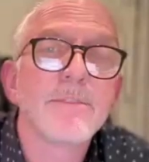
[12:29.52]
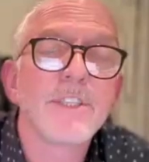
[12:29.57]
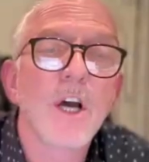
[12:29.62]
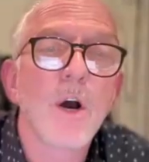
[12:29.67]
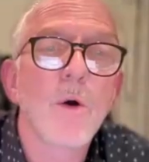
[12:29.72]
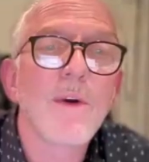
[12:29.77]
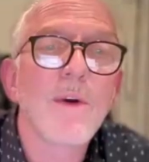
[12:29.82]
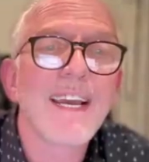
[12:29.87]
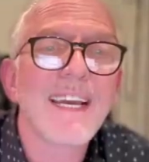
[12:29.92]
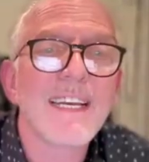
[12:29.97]

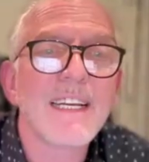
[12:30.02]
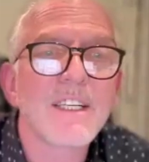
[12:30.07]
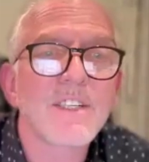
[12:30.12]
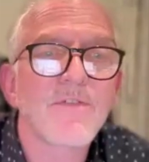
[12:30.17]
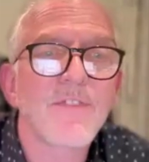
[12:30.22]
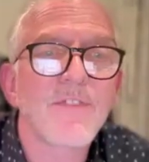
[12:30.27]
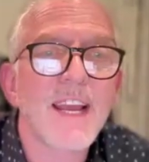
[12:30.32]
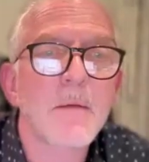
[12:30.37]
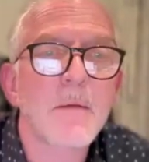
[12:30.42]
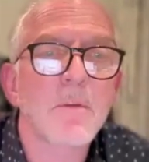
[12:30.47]
Noah and
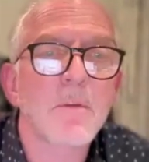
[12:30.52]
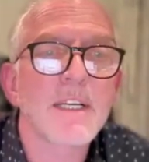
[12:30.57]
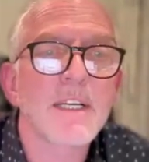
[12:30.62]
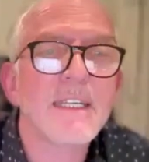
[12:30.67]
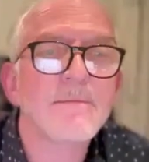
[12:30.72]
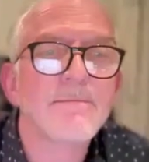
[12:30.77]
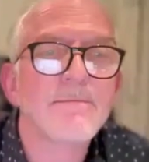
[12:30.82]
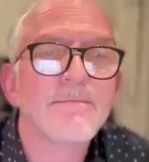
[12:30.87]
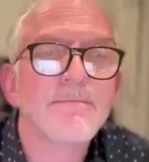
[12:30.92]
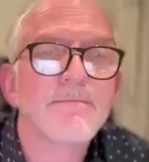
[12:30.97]
his
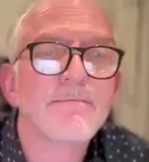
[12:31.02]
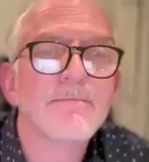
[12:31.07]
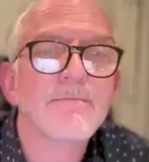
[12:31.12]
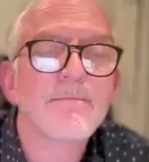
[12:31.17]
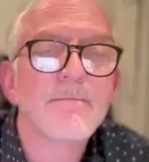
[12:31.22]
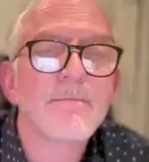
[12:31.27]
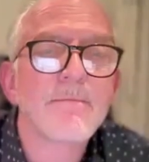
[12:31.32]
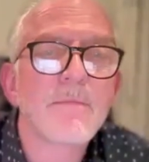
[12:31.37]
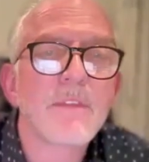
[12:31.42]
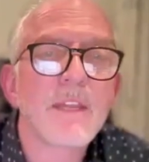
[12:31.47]
family,
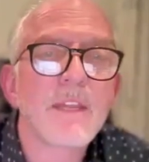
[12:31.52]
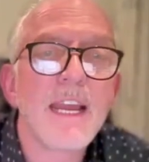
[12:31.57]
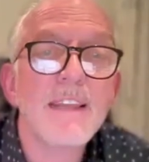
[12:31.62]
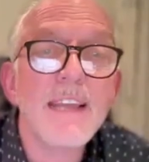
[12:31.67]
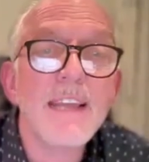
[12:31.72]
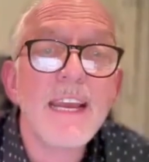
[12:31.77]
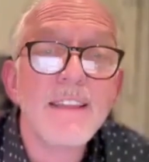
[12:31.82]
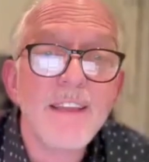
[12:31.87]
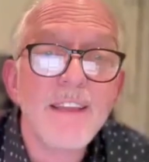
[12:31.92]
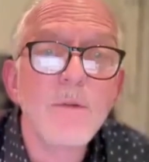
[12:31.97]

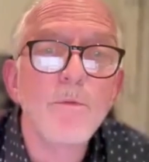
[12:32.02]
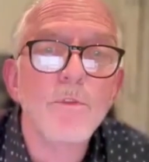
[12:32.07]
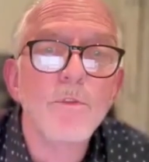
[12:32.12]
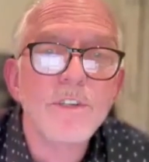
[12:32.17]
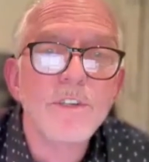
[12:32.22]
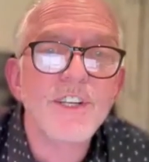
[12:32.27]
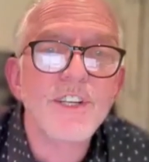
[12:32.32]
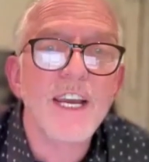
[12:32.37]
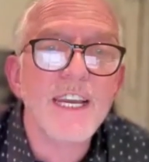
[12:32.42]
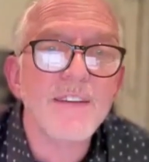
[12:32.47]
and they
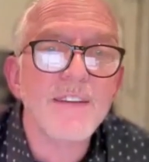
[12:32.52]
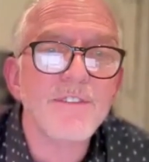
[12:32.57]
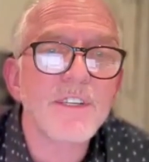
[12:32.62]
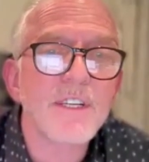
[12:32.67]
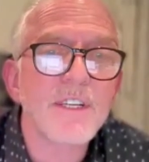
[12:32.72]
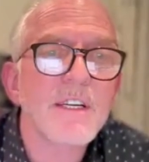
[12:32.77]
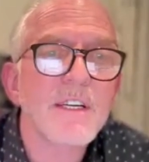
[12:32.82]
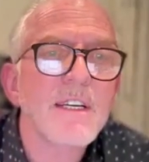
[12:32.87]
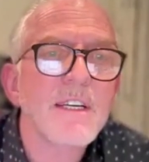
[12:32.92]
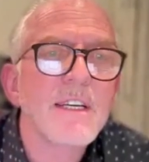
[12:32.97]
were saved.